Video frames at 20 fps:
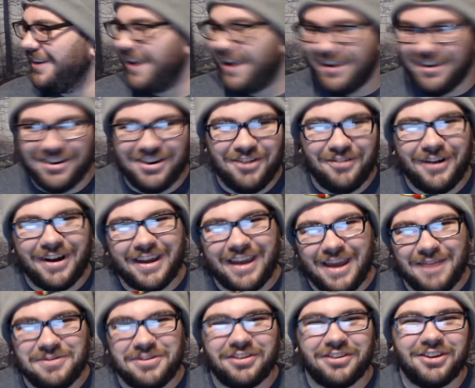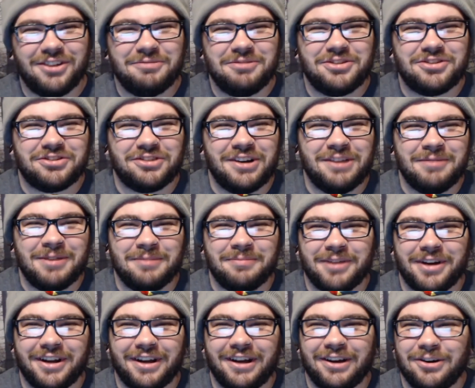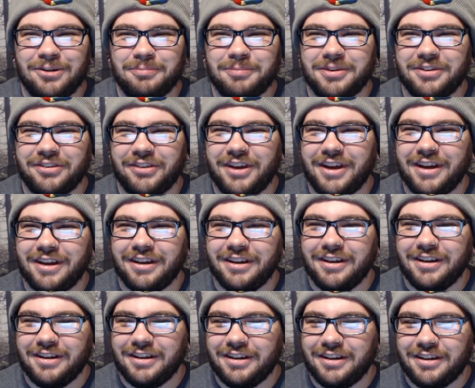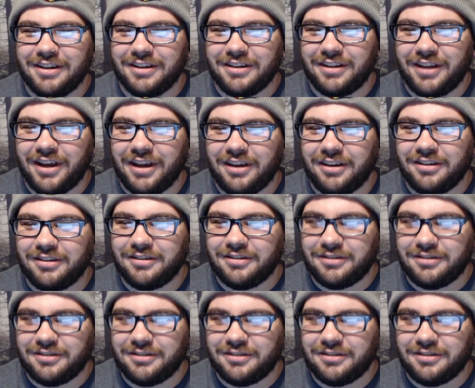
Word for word: I don't know what games he's going to be streaming, but I hope it's like, like,